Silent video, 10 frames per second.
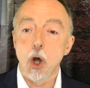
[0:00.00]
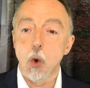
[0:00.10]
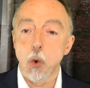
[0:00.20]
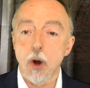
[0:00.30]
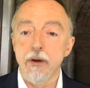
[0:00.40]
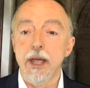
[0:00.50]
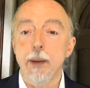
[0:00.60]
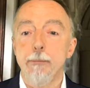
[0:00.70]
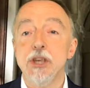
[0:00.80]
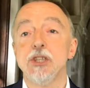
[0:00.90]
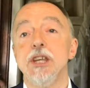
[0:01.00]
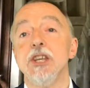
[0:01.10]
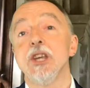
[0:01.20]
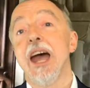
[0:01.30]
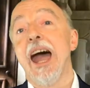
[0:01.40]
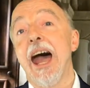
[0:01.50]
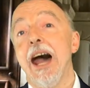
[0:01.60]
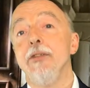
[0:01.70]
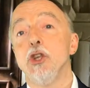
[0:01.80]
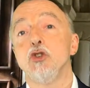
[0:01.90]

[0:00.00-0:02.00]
quarrying business and the